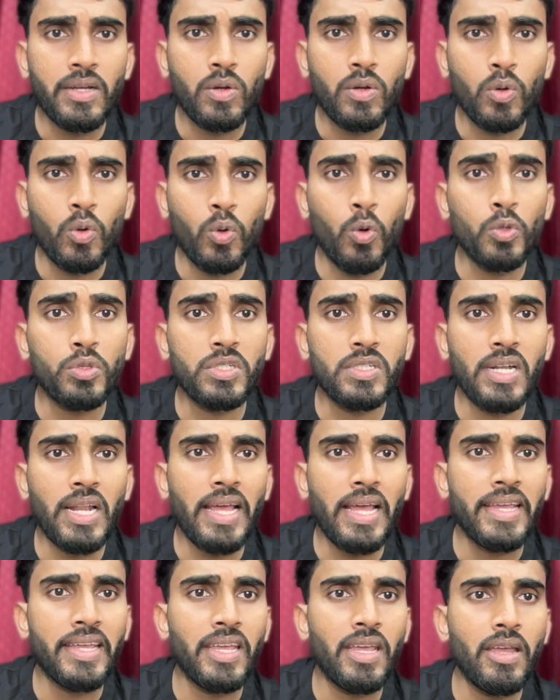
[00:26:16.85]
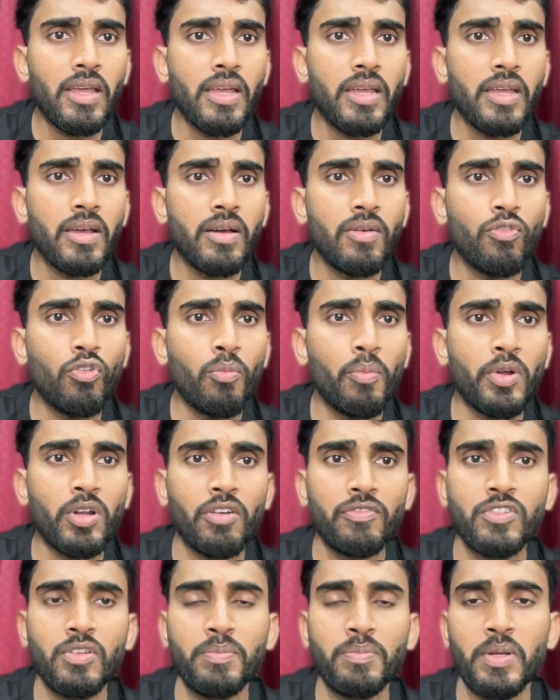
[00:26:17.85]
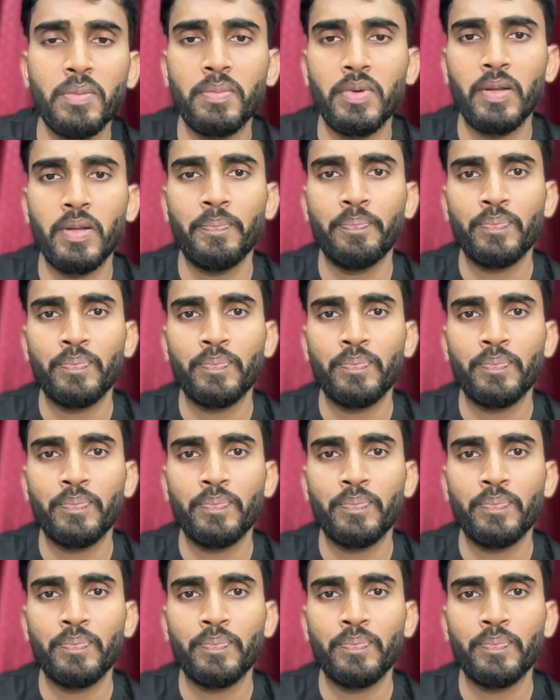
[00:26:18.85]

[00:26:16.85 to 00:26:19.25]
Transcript: clothed like a woman of the people.